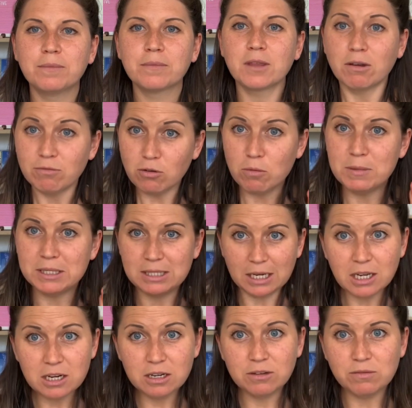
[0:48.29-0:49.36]
from the
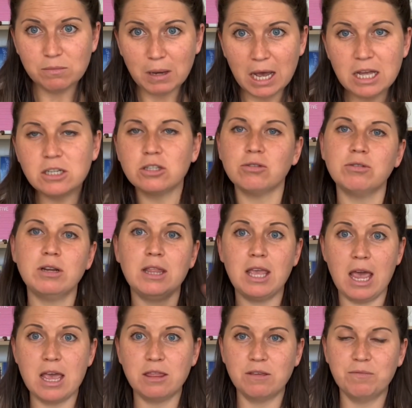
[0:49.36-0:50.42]
2nd of March through to the
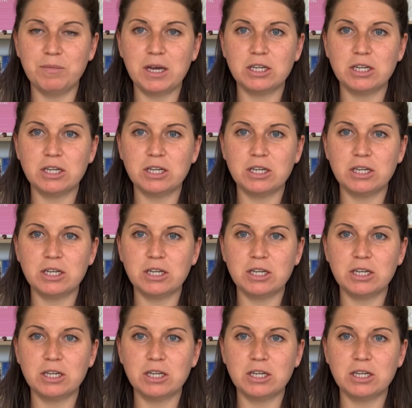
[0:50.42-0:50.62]
8th of March.